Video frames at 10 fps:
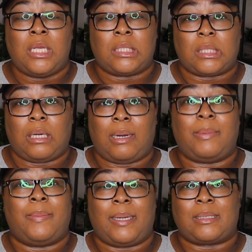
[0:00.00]
So
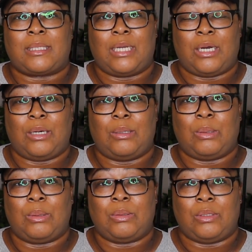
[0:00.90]
I'm about to
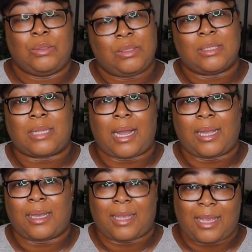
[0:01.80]
go do this
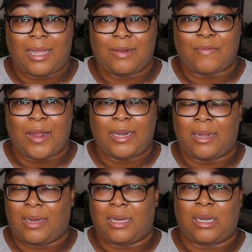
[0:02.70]
hike again right now.